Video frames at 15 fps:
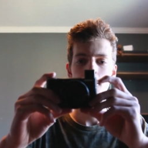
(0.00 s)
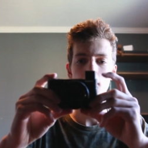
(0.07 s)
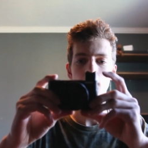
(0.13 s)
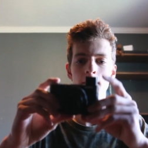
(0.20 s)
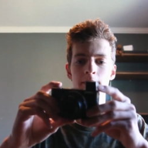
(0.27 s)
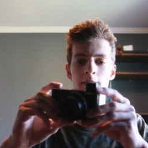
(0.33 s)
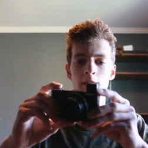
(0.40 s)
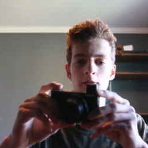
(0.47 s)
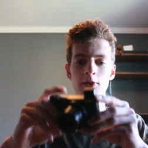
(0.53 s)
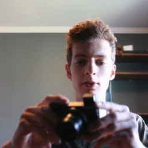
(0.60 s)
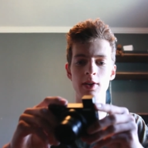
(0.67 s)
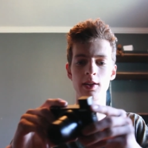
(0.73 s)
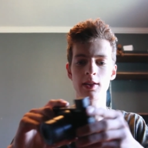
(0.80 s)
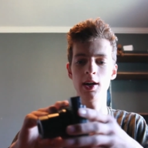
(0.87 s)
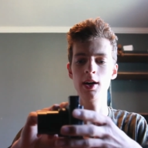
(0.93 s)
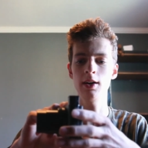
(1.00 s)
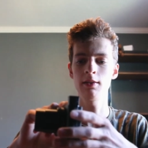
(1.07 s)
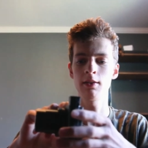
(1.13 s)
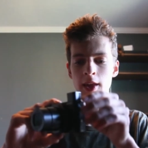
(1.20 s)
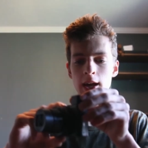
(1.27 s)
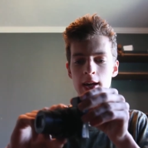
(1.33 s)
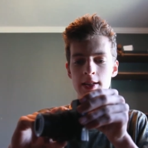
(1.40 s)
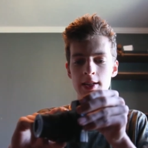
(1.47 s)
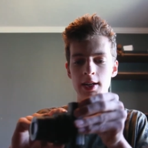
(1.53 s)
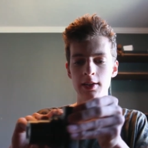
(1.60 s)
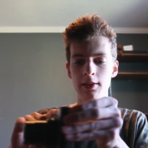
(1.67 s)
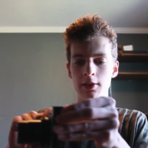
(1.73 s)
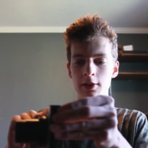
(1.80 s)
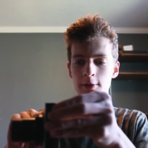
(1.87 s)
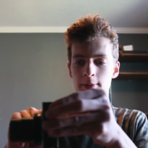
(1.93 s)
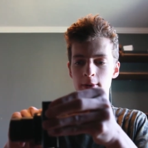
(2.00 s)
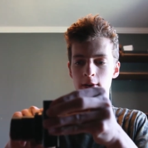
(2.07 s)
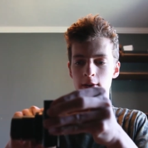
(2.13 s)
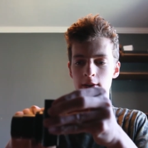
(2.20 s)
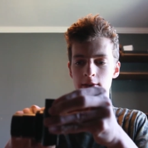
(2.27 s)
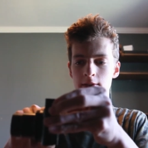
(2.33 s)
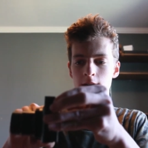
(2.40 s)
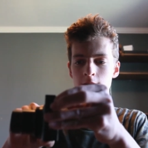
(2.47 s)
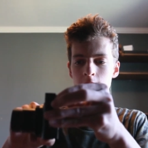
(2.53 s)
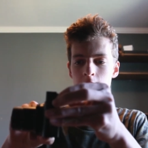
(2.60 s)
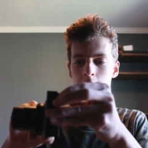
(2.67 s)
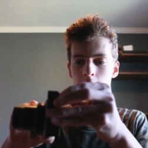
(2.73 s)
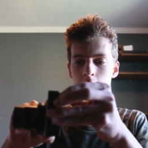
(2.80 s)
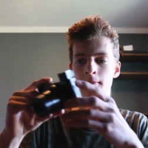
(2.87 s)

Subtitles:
Pops out just like that, and then you pull this out here,